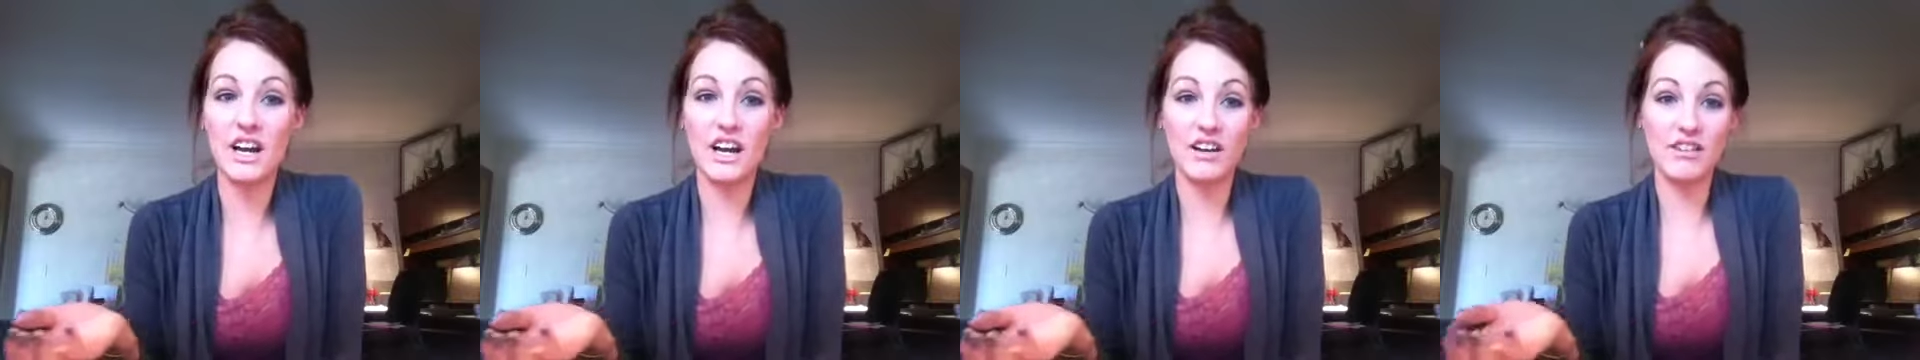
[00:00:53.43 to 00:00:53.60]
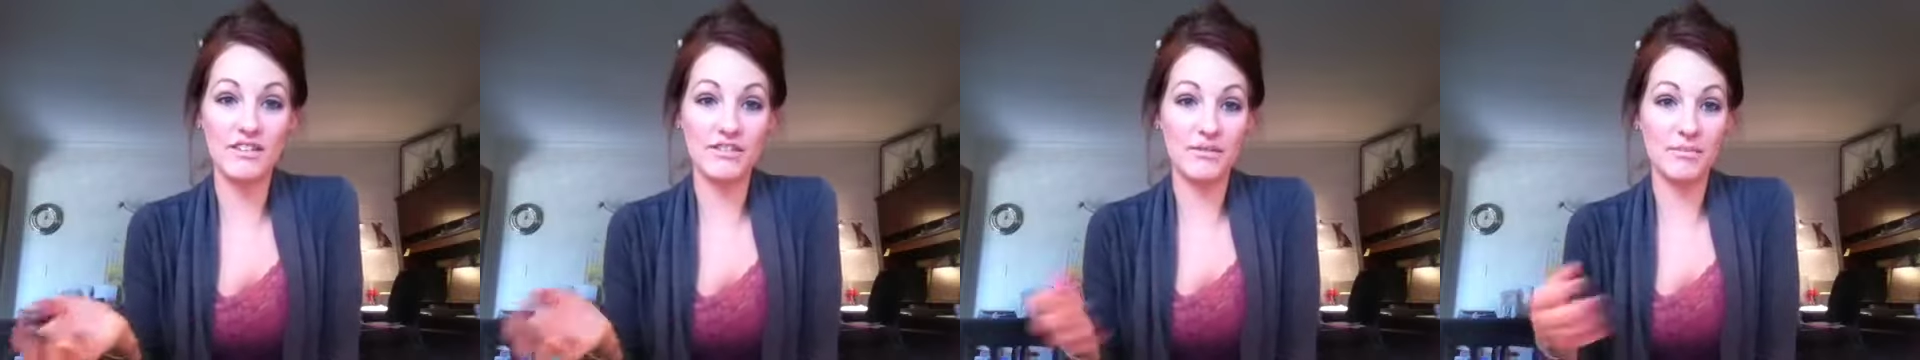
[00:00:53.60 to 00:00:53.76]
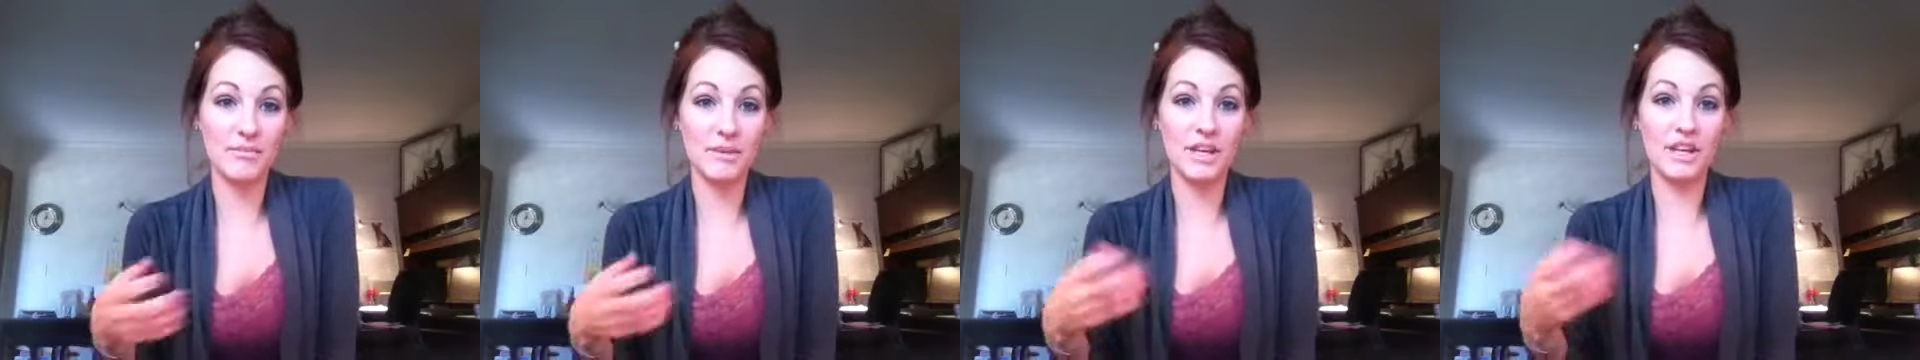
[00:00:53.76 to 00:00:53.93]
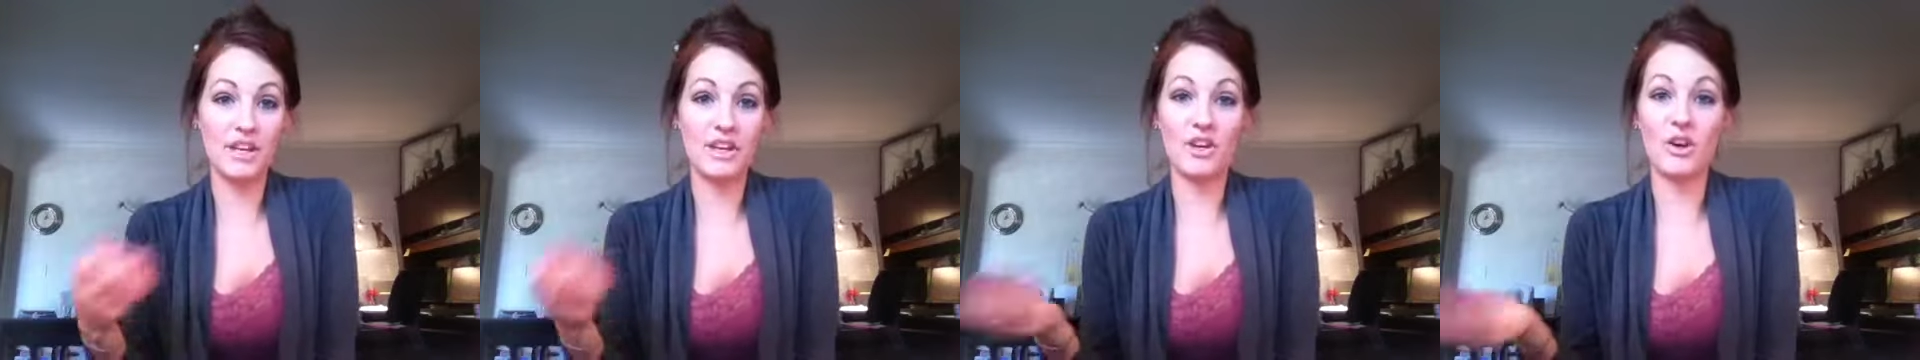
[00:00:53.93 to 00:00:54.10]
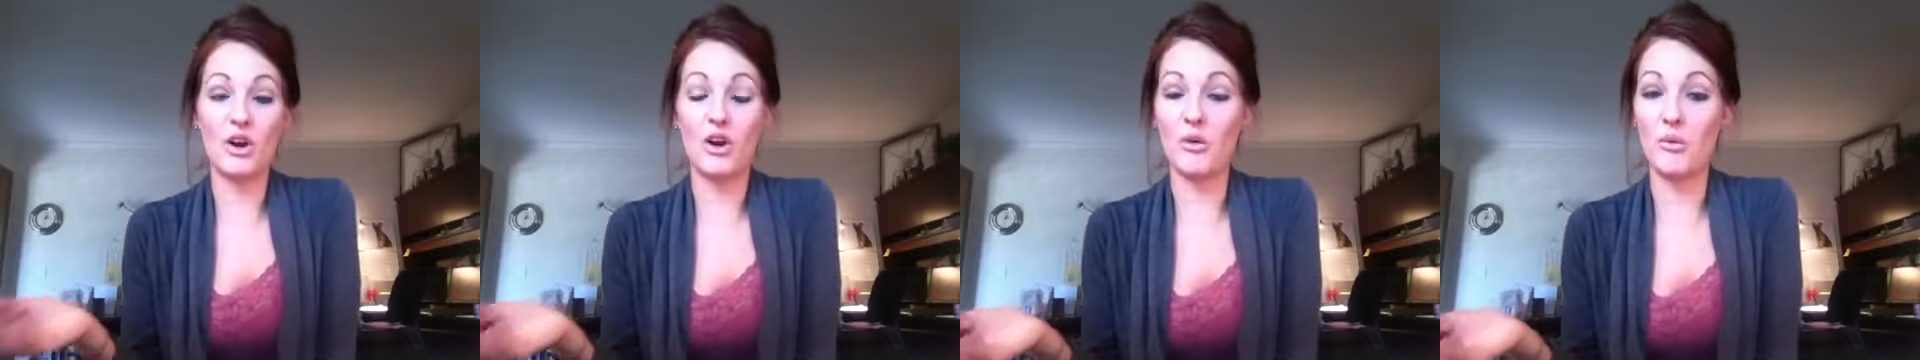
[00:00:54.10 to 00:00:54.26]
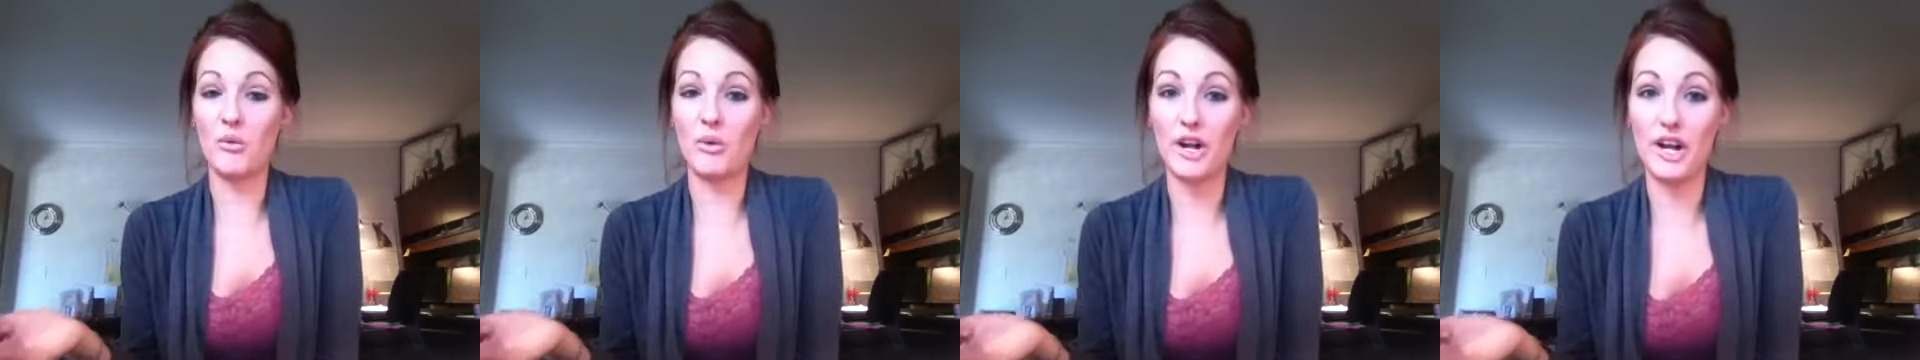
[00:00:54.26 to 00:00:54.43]
of me
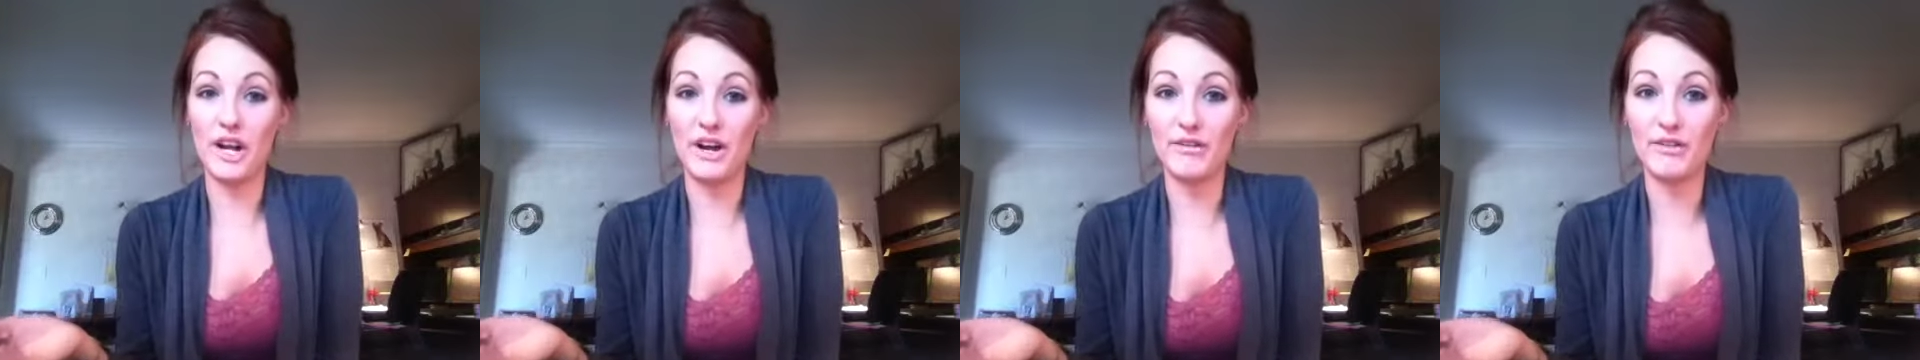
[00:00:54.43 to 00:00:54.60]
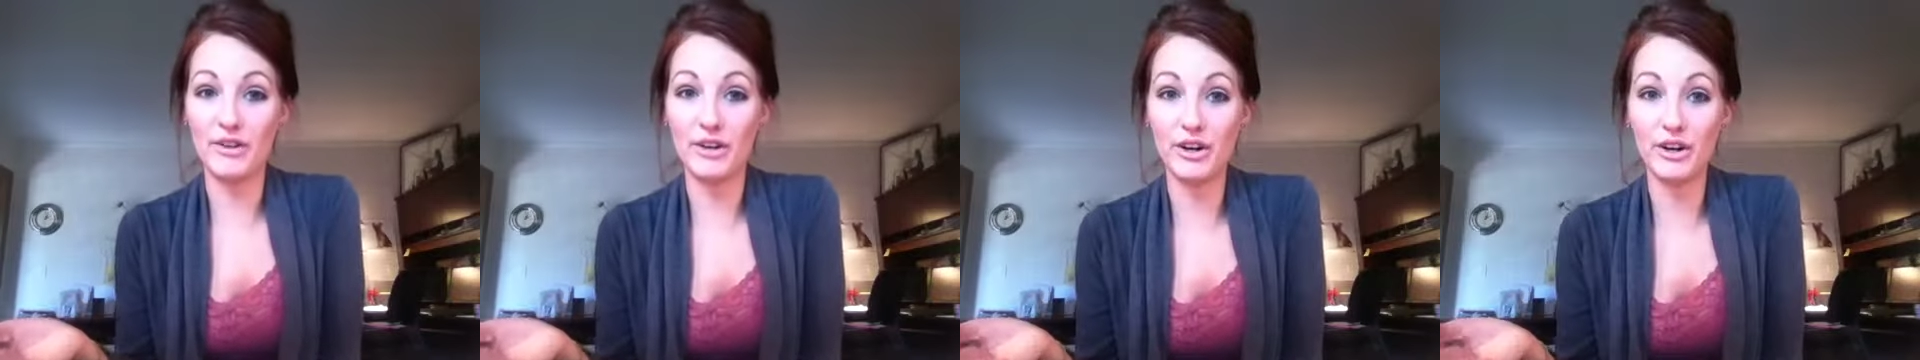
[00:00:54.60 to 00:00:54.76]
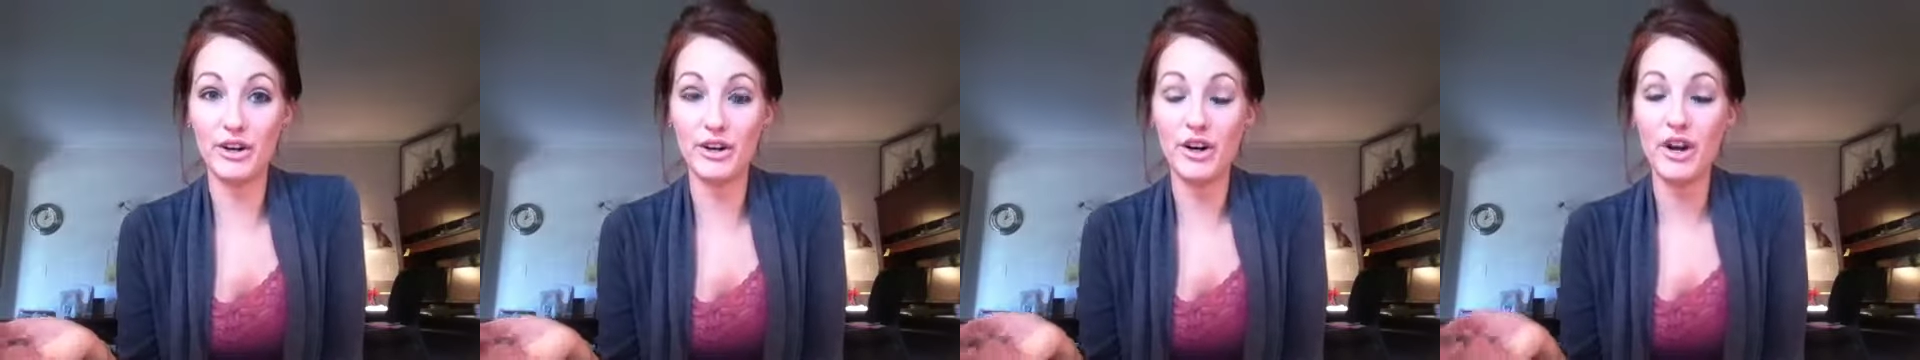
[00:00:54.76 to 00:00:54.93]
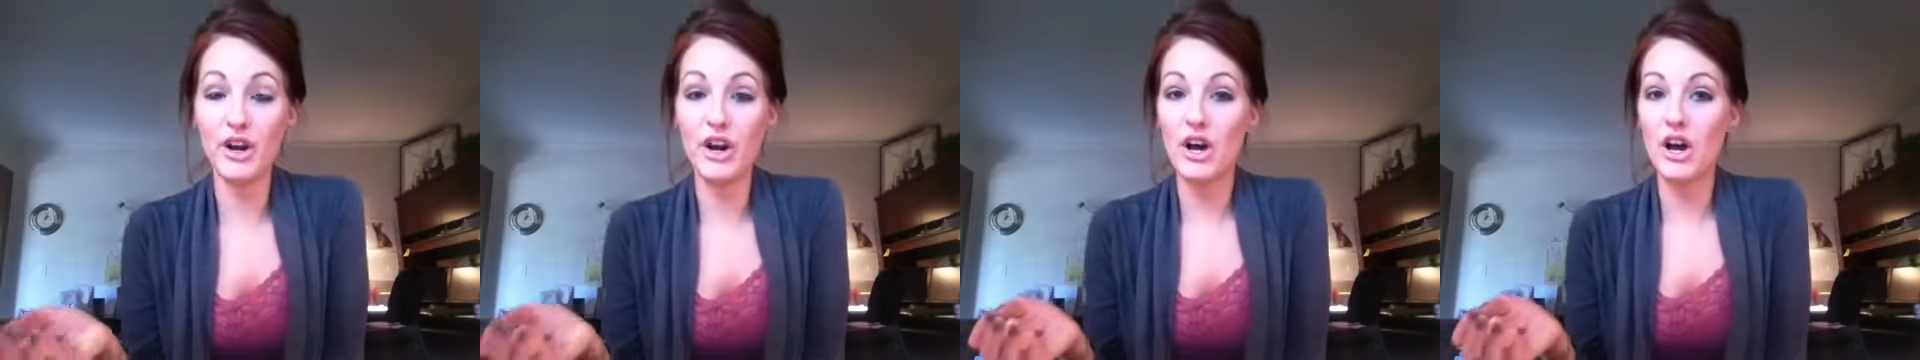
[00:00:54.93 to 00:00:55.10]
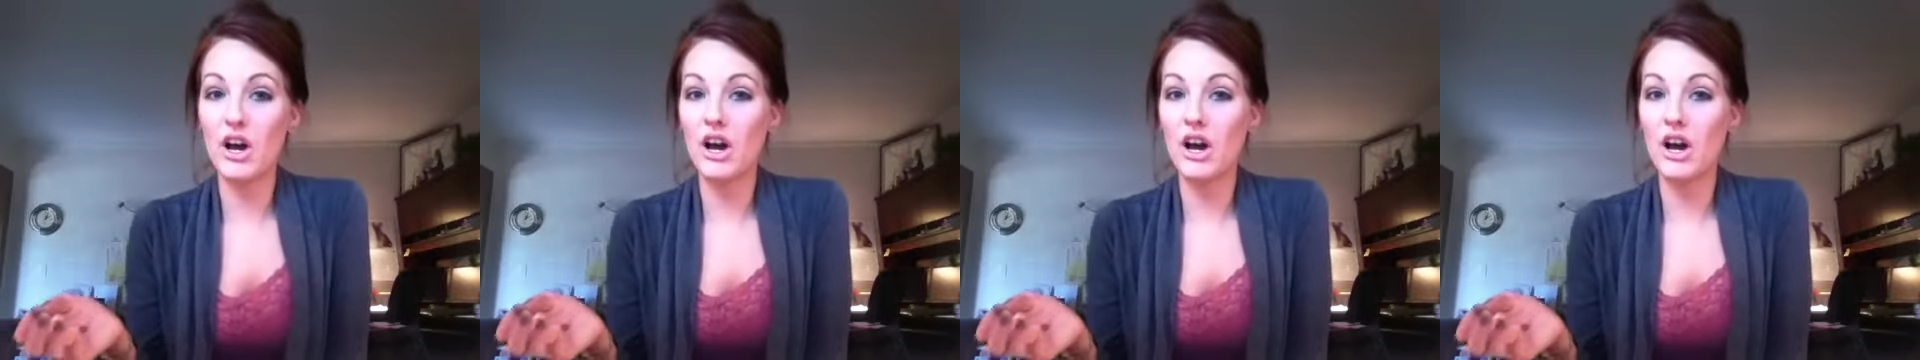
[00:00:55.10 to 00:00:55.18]
or whatever,